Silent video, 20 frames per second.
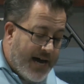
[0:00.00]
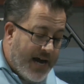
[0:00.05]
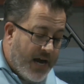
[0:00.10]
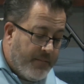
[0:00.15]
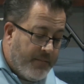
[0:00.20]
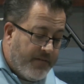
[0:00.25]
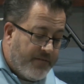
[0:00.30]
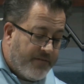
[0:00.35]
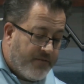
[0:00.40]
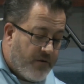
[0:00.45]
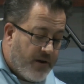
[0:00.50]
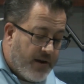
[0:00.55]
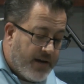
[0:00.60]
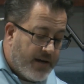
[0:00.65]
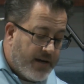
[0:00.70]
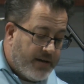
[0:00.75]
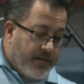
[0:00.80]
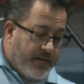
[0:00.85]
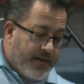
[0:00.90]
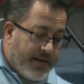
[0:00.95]
am
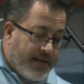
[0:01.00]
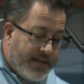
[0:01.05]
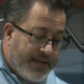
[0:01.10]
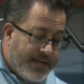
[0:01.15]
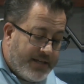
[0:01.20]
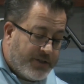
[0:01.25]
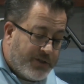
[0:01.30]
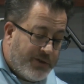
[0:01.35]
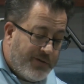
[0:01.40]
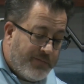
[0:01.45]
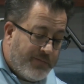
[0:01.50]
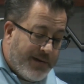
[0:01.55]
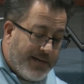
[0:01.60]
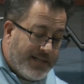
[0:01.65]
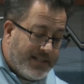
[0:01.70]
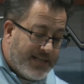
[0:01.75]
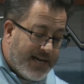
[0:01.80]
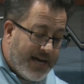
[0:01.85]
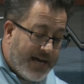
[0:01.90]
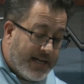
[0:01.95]
afraid that he too may
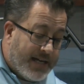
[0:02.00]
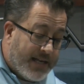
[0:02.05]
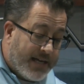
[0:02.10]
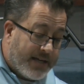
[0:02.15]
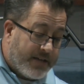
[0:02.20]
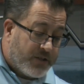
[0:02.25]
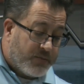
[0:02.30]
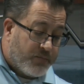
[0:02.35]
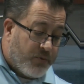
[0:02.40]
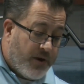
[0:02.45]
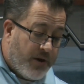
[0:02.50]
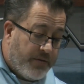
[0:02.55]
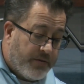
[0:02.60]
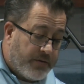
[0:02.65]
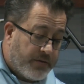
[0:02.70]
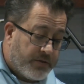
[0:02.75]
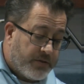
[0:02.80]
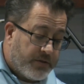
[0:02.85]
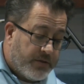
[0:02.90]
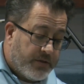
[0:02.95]
die like his
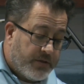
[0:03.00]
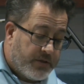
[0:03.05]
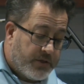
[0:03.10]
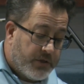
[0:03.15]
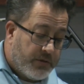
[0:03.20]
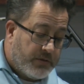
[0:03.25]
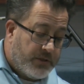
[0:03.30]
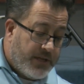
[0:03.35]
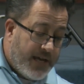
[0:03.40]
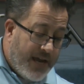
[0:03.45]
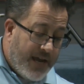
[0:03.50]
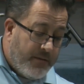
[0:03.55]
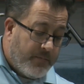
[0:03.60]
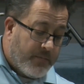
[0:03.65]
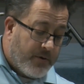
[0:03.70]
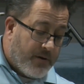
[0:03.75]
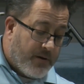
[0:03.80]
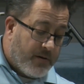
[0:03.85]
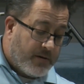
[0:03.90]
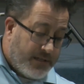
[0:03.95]
brothers. So
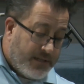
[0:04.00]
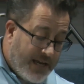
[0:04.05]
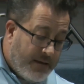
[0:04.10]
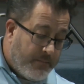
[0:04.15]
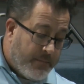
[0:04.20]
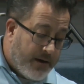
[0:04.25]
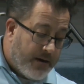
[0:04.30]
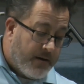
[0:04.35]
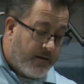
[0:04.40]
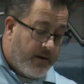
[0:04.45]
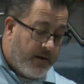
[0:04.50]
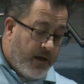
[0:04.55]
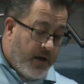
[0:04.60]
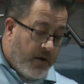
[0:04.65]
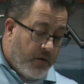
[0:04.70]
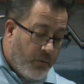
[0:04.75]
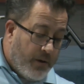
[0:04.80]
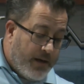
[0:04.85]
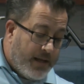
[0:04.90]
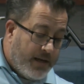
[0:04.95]
Tamar
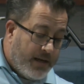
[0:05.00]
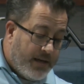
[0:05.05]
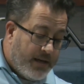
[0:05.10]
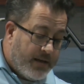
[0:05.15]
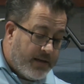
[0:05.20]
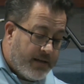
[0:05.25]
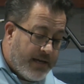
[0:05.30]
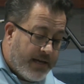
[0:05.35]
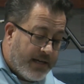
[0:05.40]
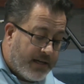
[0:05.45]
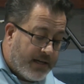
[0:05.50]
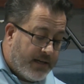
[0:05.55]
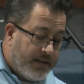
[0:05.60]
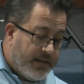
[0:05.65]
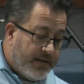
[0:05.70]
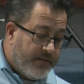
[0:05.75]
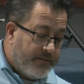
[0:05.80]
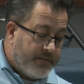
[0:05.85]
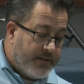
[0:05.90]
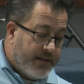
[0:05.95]
went and
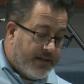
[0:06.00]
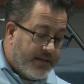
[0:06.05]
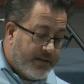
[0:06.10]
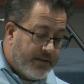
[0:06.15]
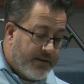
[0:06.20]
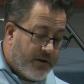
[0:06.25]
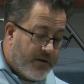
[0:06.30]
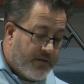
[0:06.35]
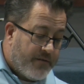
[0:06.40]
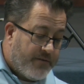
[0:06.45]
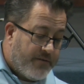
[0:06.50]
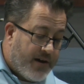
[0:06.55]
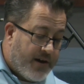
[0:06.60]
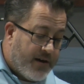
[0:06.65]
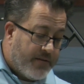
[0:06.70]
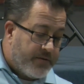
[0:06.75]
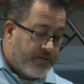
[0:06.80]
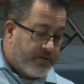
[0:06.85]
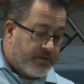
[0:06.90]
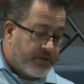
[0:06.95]
lived in her
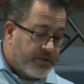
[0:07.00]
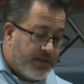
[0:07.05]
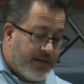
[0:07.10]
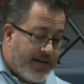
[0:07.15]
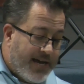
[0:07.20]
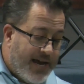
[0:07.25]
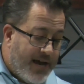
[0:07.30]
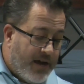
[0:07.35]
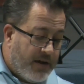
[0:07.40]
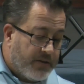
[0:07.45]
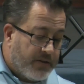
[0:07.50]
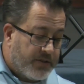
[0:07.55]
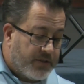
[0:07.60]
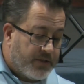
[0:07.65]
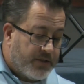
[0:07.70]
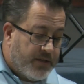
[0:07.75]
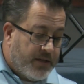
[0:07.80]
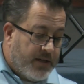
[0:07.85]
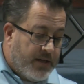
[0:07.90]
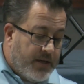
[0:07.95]
father's house.
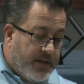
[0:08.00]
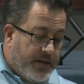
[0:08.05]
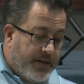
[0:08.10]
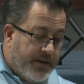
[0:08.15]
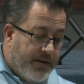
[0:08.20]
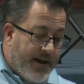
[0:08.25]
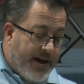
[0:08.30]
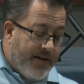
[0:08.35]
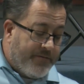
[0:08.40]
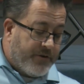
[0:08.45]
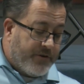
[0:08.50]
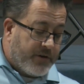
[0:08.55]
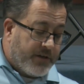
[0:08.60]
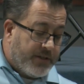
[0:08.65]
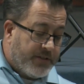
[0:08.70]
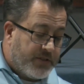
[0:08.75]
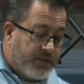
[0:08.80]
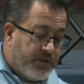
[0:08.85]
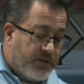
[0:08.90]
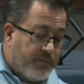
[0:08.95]
Now, after a
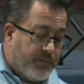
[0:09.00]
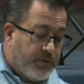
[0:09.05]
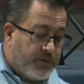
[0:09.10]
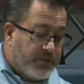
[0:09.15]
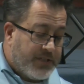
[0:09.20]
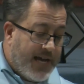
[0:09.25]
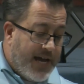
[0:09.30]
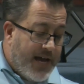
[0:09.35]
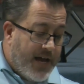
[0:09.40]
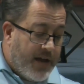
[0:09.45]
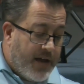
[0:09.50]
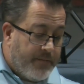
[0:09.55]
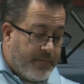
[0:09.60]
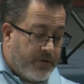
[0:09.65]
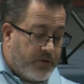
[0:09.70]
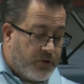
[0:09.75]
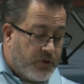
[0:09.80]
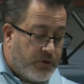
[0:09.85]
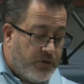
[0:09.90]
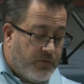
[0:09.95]
considerable time,
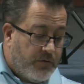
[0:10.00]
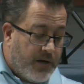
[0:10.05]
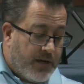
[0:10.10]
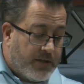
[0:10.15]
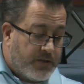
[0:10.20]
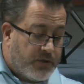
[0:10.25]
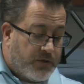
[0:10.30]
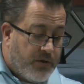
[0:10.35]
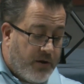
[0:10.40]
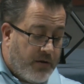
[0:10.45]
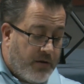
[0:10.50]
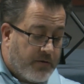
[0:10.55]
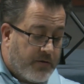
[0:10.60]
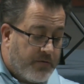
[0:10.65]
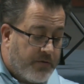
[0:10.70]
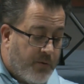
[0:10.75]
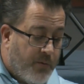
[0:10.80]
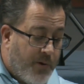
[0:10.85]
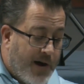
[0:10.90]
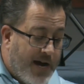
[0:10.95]
Shua's daughter,
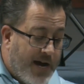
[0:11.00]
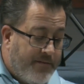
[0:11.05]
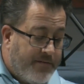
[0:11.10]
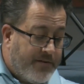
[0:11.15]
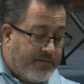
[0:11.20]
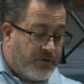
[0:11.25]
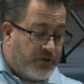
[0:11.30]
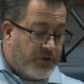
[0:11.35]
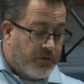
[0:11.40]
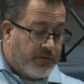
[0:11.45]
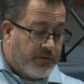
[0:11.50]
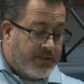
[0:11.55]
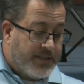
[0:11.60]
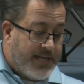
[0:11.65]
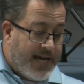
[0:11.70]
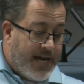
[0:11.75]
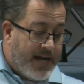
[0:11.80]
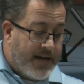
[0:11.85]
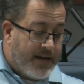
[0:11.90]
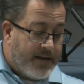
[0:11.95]
the wife of Judah,
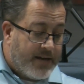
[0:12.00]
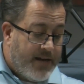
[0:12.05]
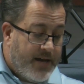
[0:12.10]
died.